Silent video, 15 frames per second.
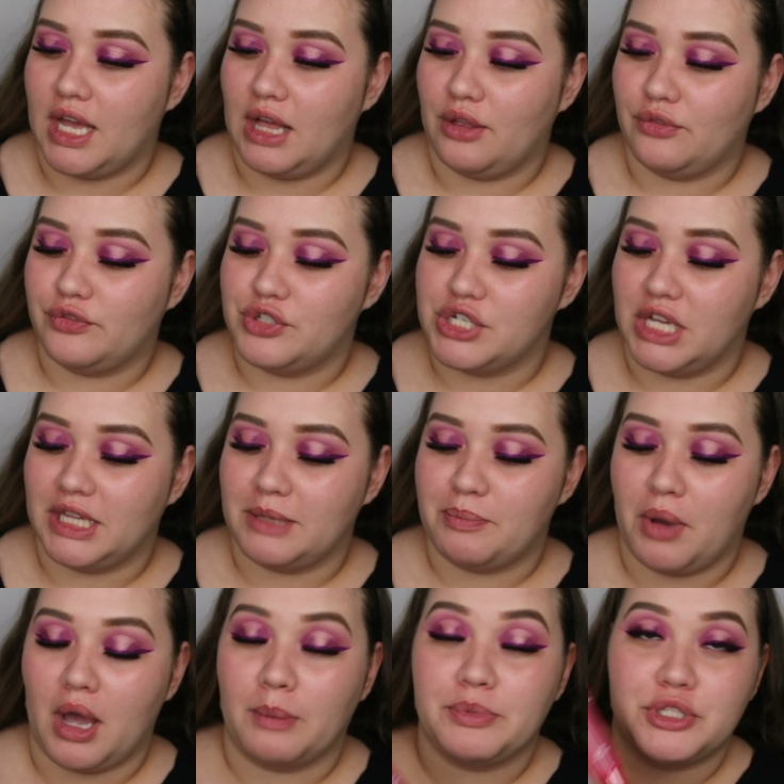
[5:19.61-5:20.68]
e.l.f. Jelly
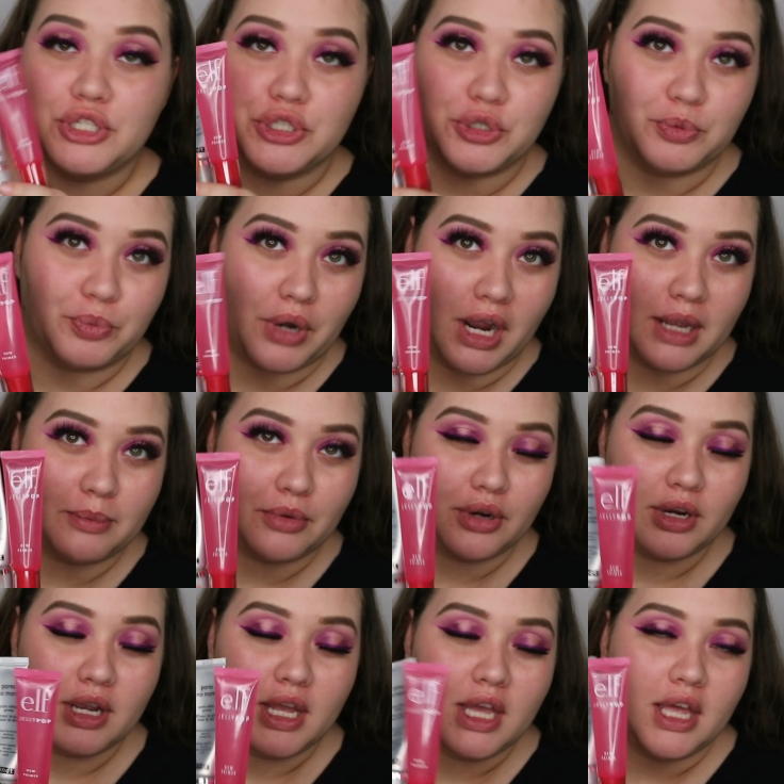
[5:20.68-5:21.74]
Pop Dew
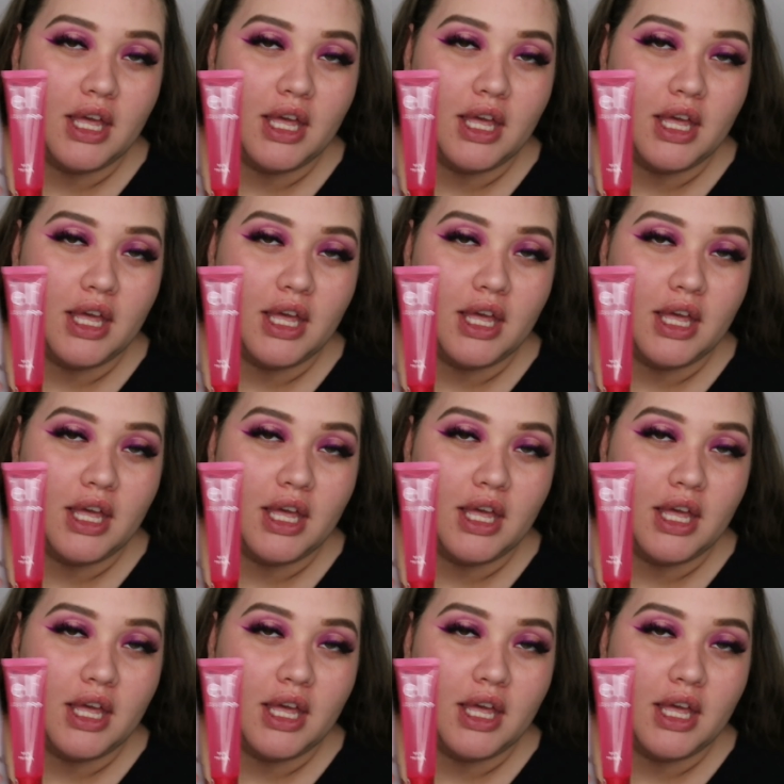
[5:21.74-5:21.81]
Primer.